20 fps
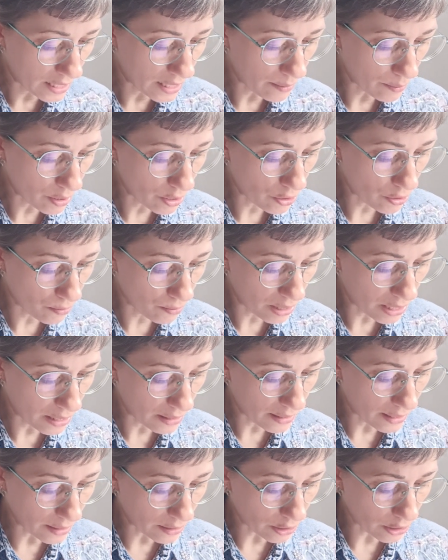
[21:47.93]
seems to me
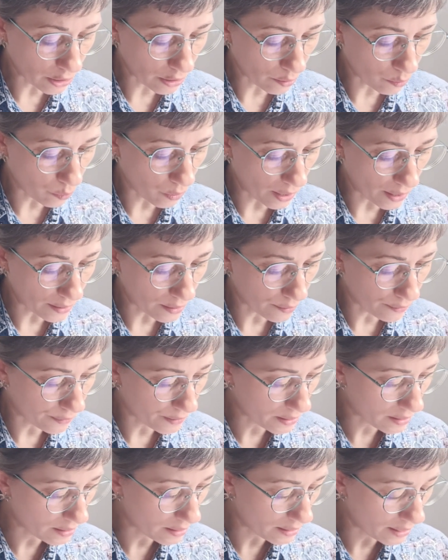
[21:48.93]
that her white
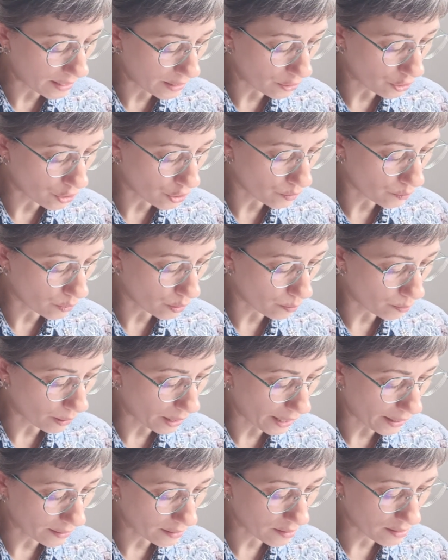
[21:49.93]
fascination with Black